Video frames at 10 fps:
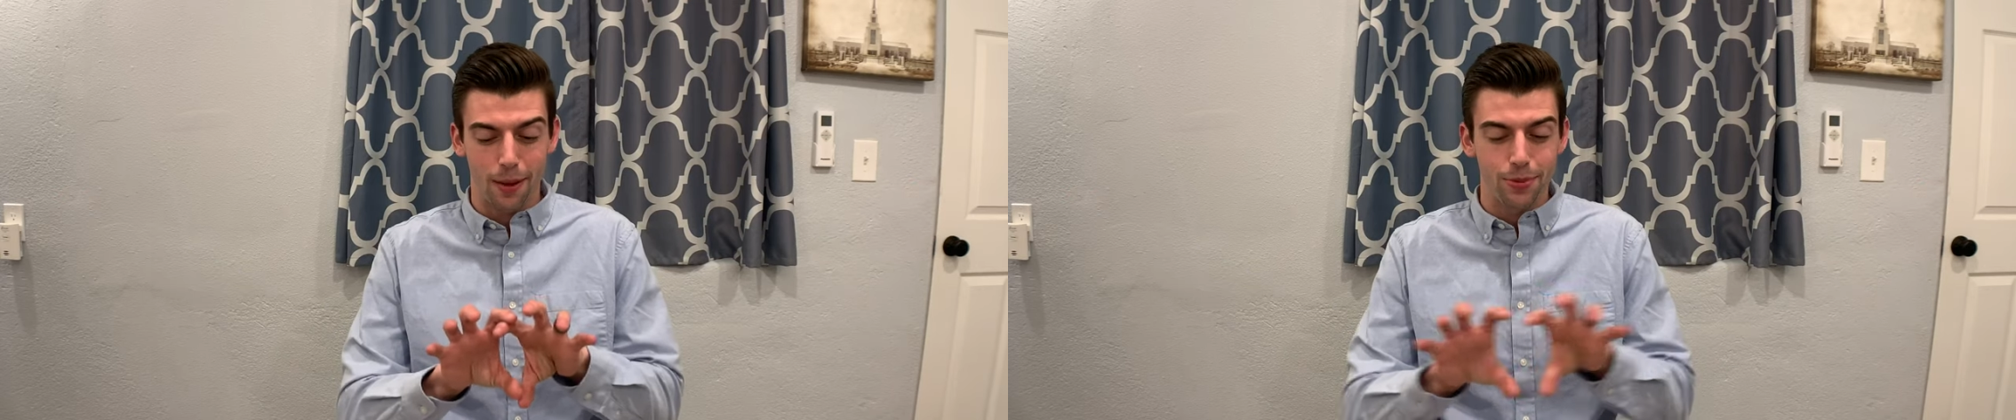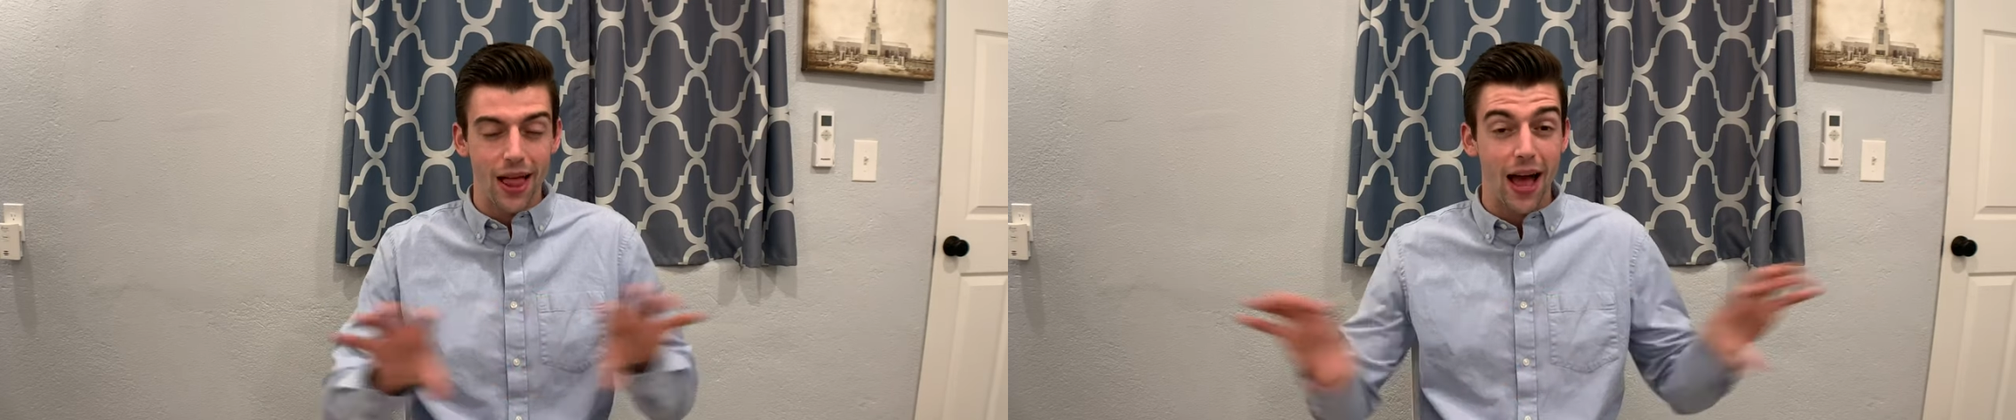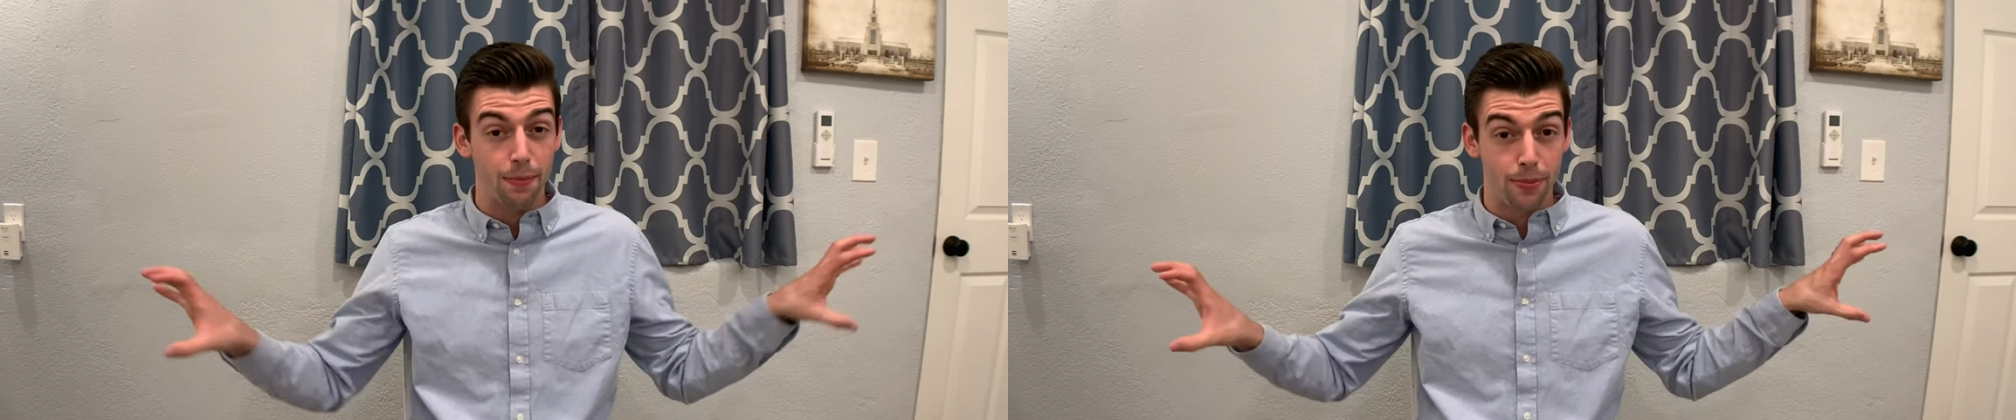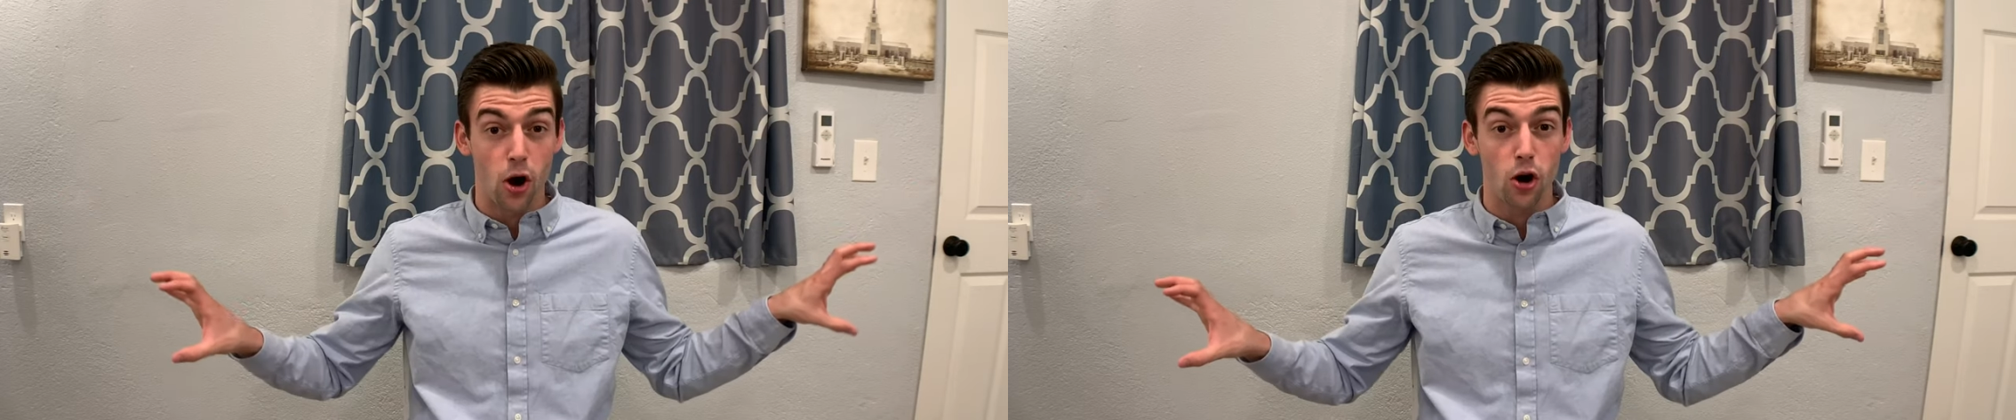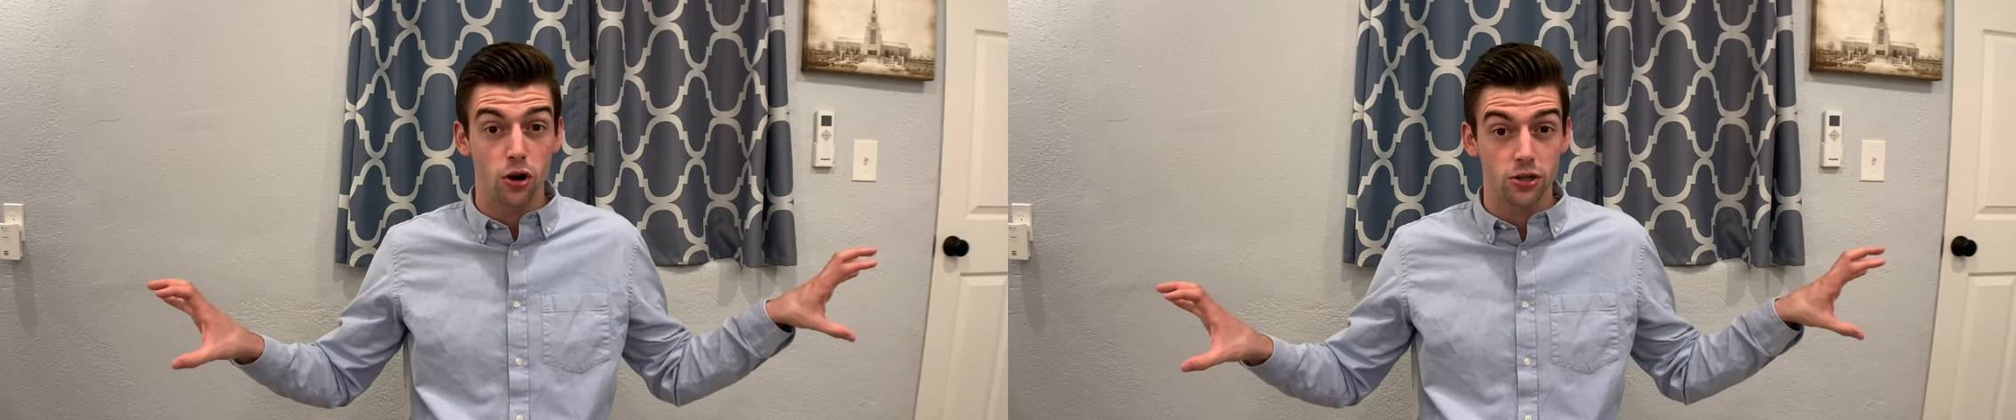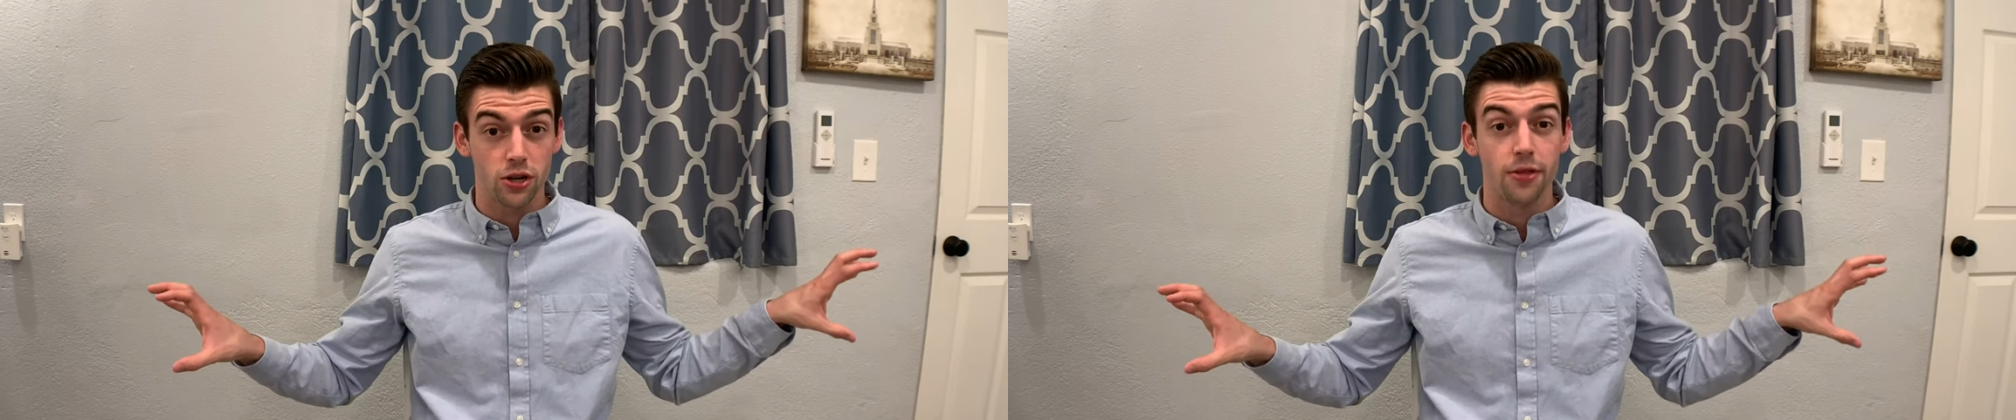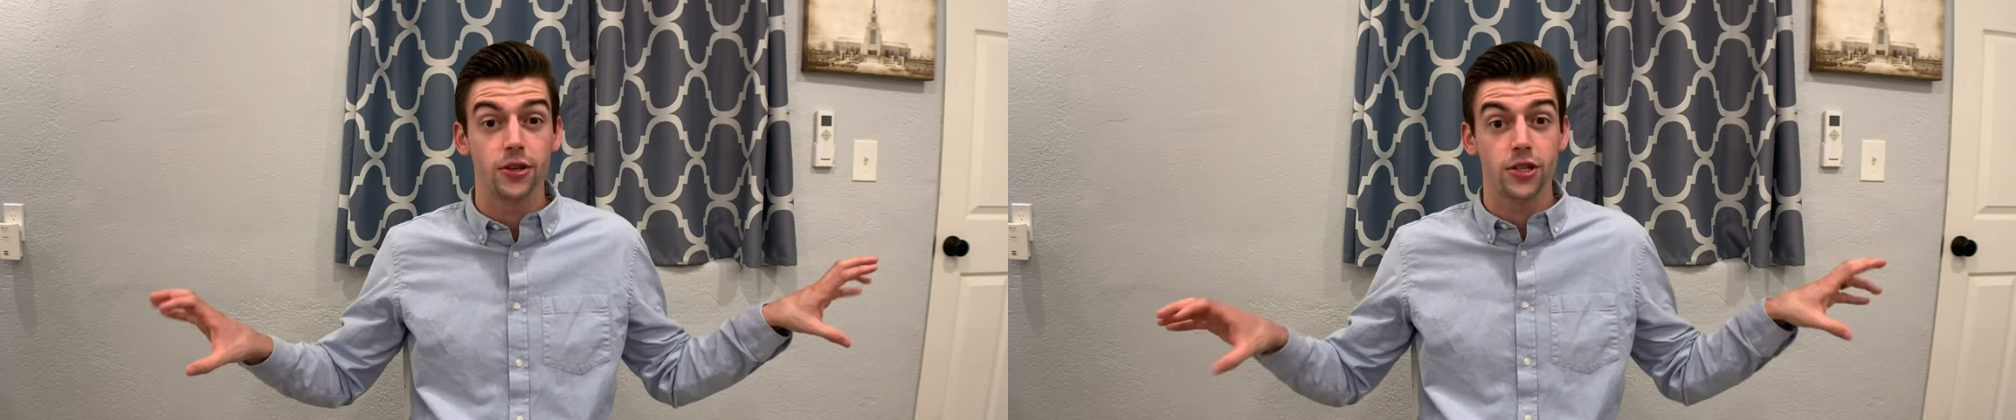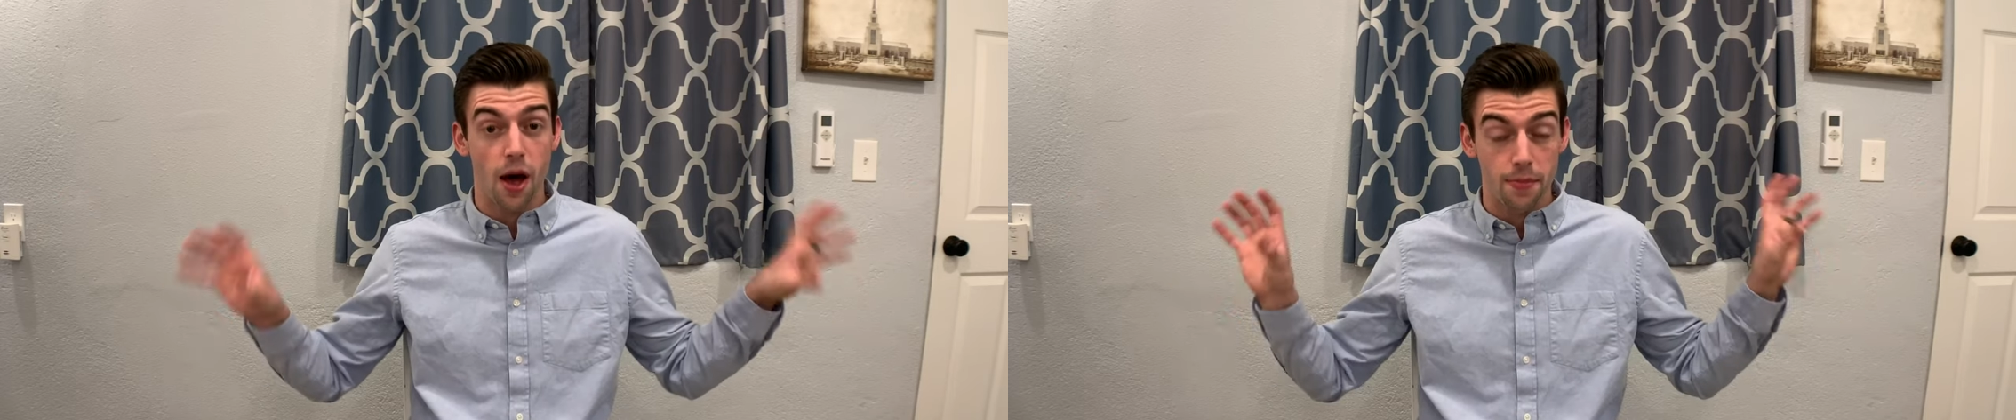black bars on the
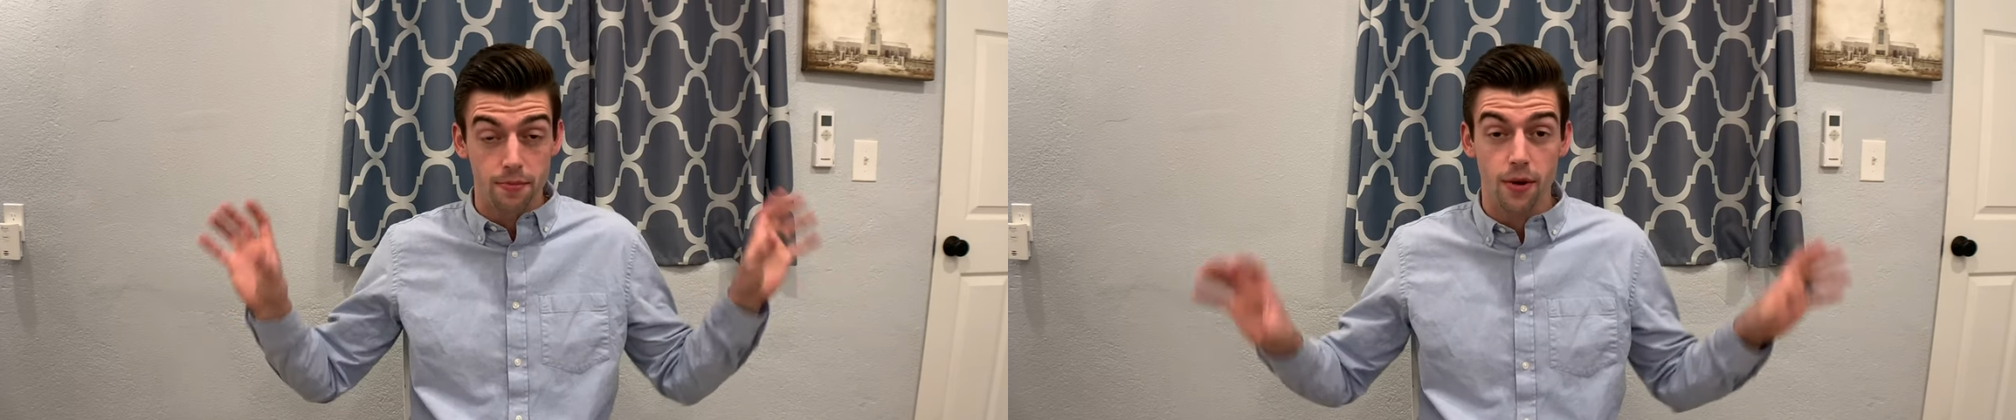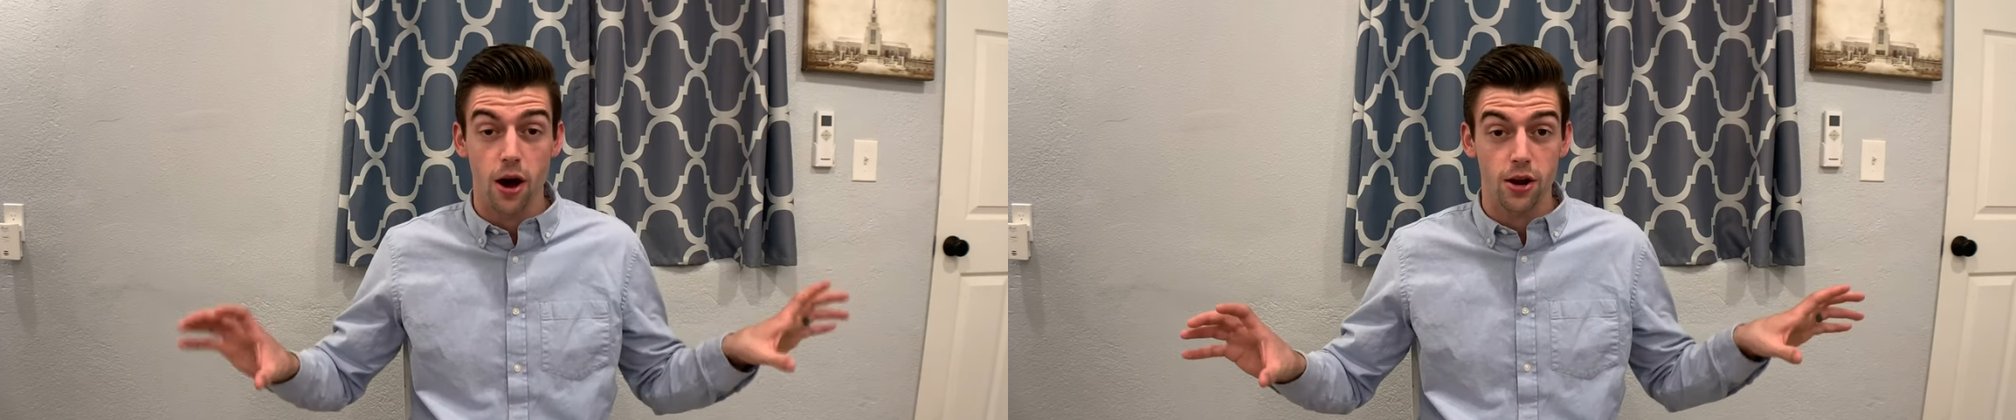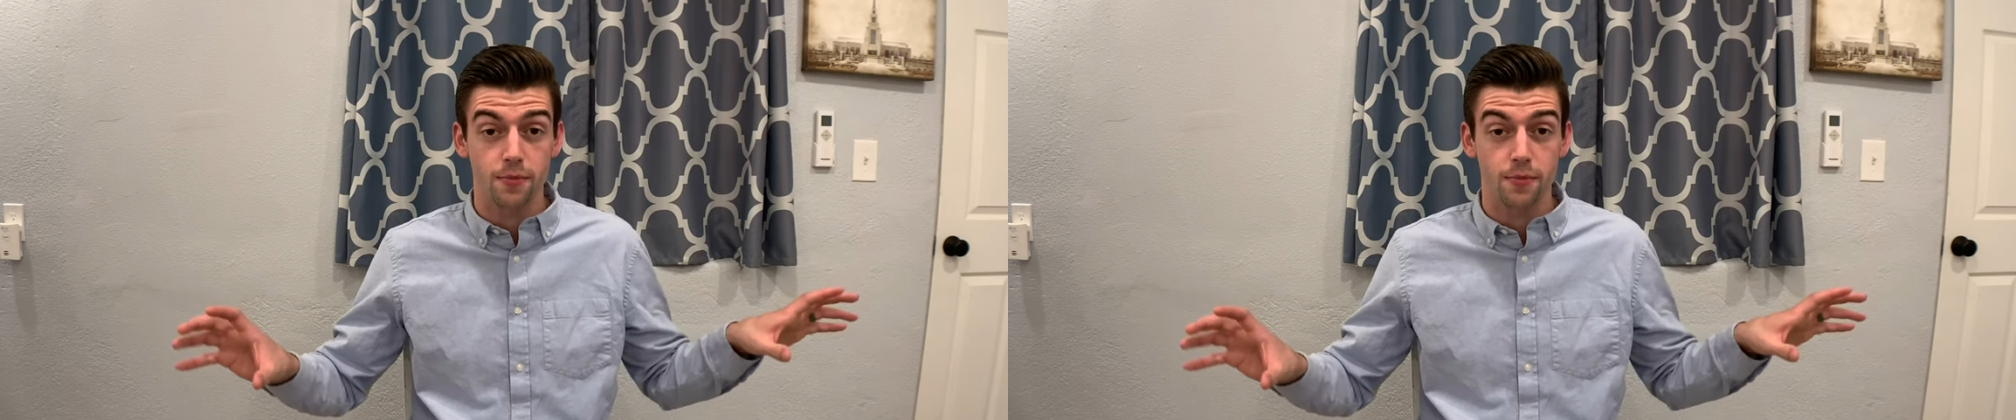top and bottom